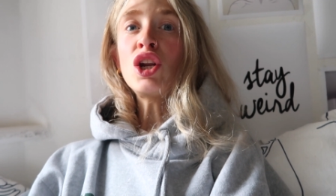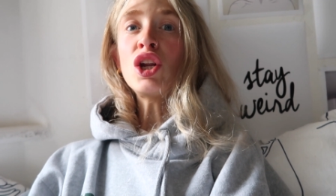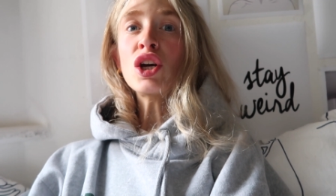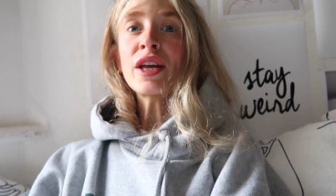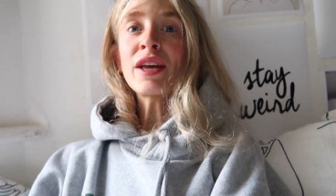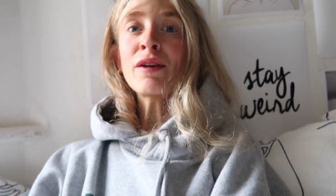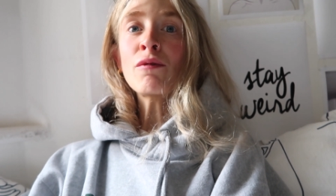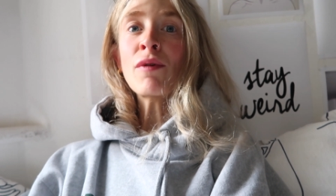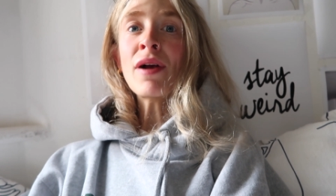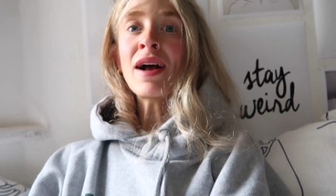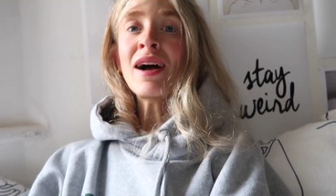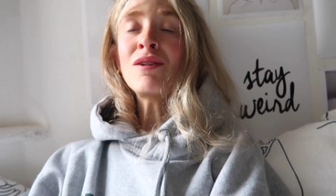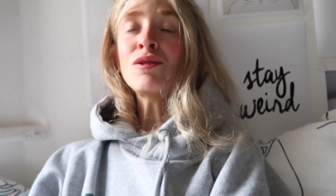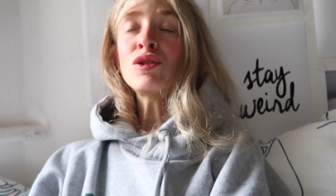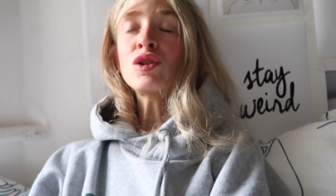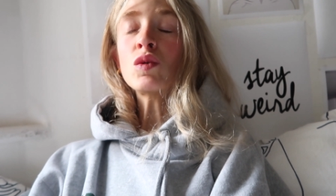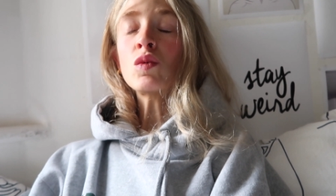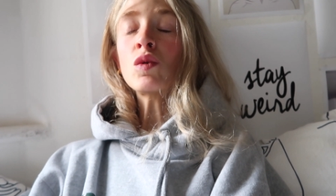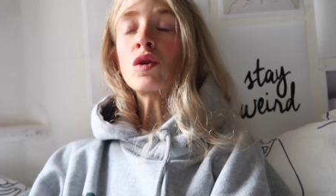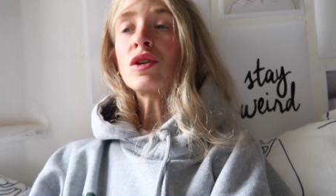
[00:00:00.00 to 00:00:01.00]
looking
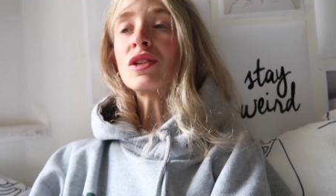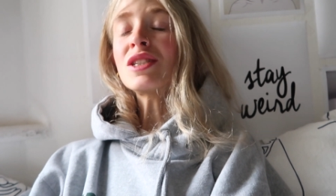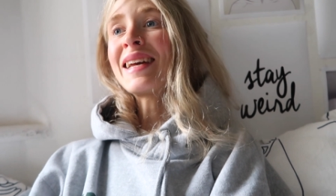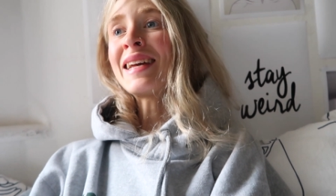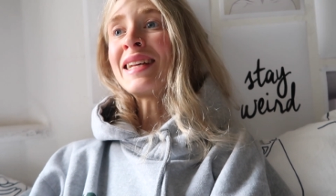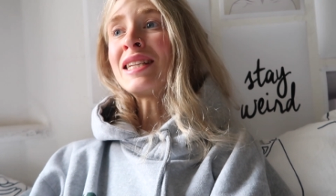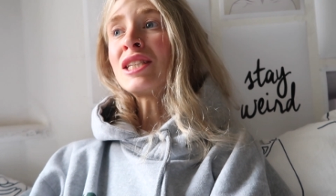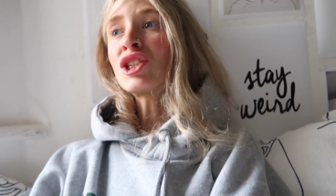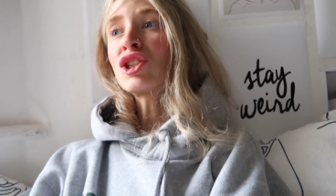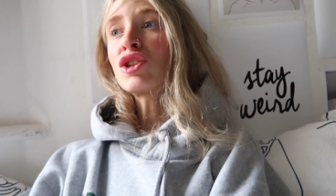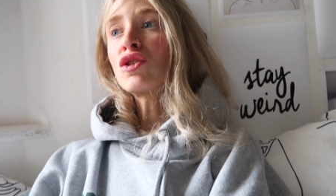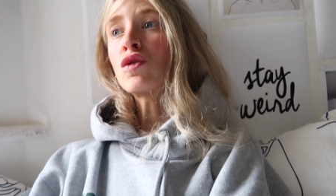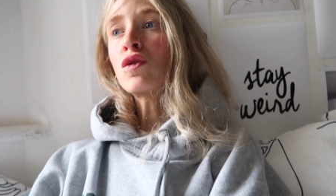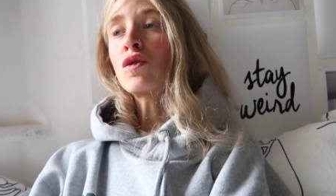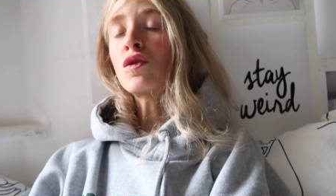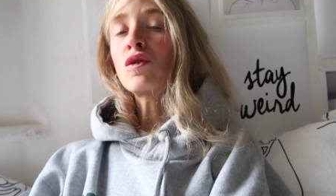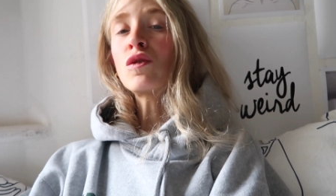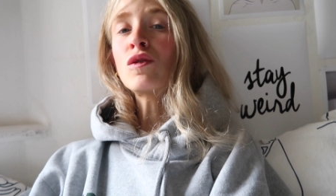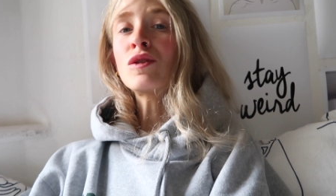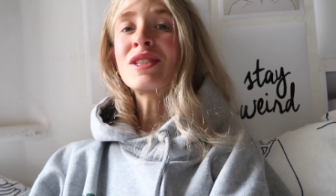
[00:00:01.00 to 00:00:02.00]
around what in
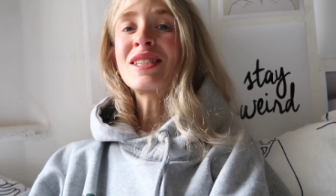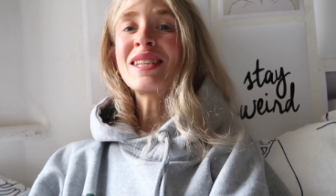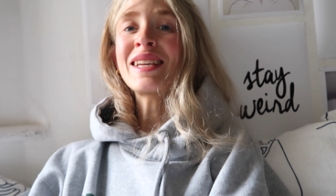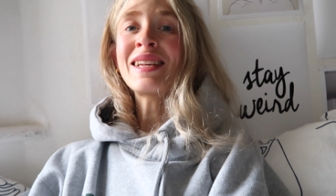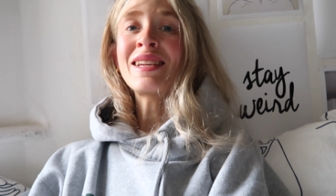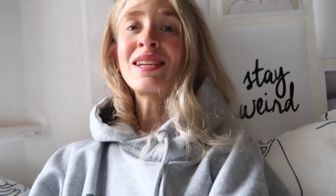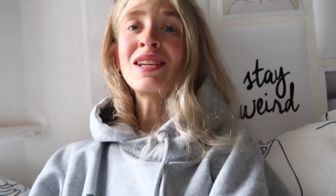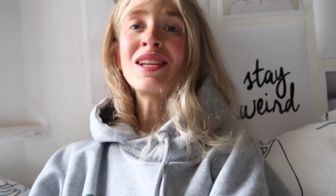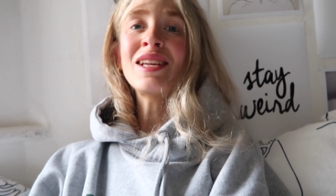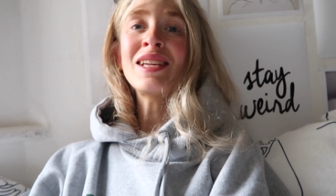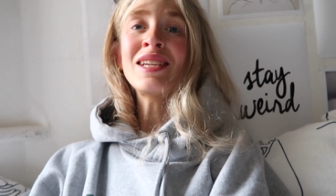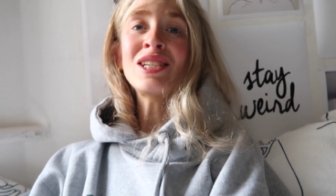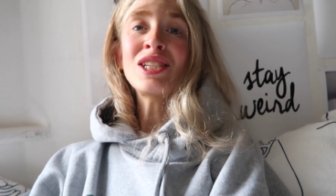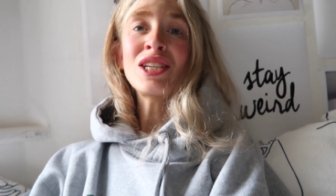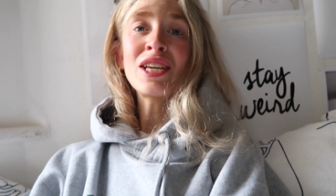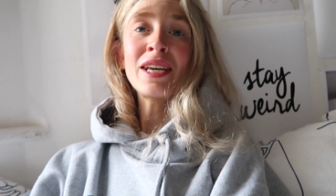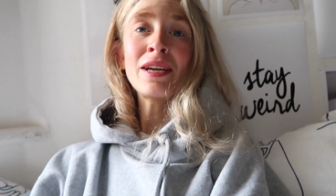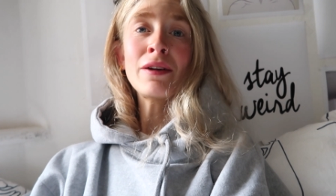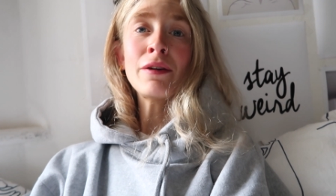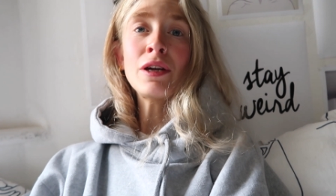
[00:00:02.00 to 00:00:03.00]
stores, in
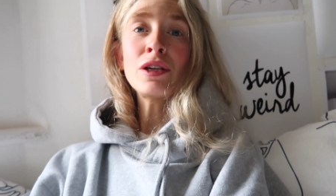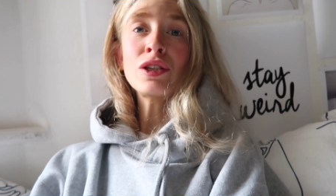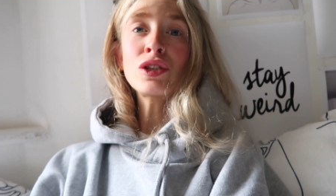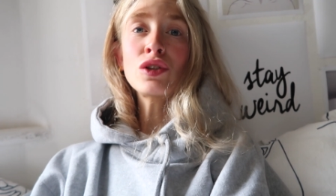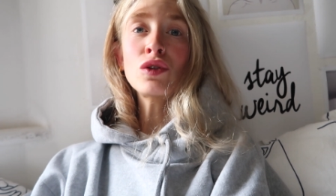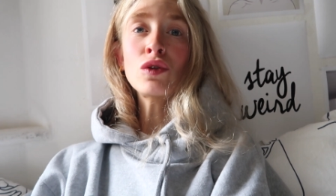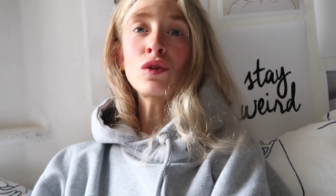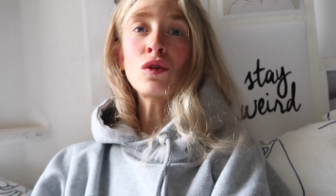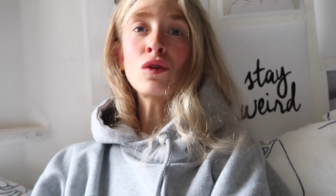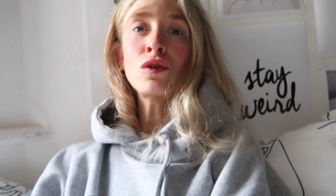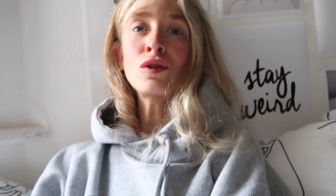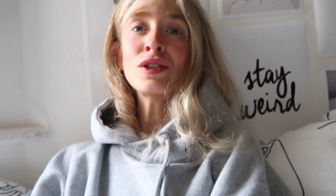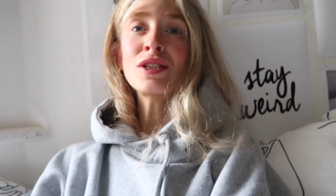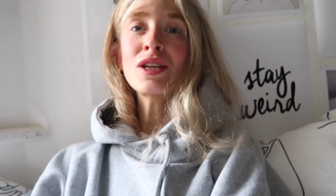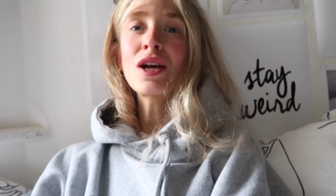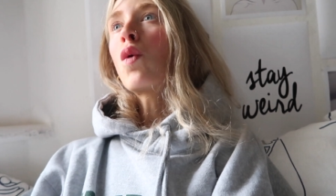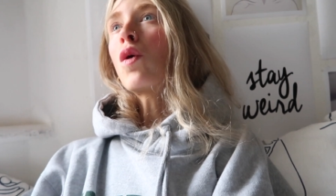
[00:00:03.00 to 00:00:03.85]
interior stores,